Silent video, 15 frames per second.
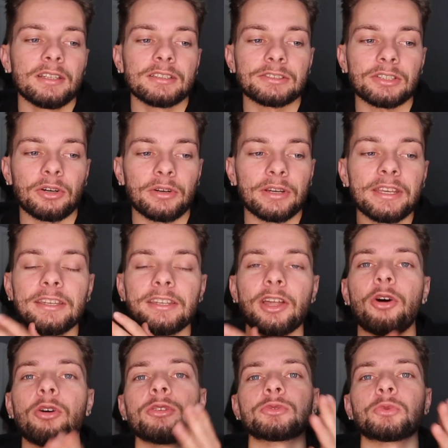So he
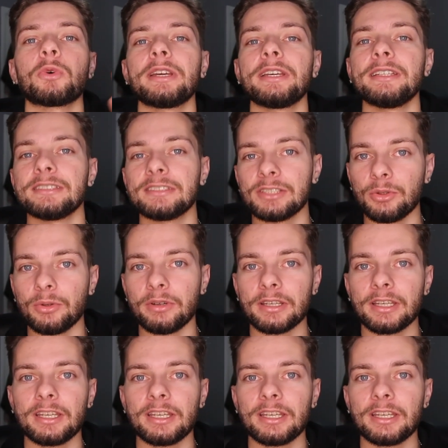knows what he's doing.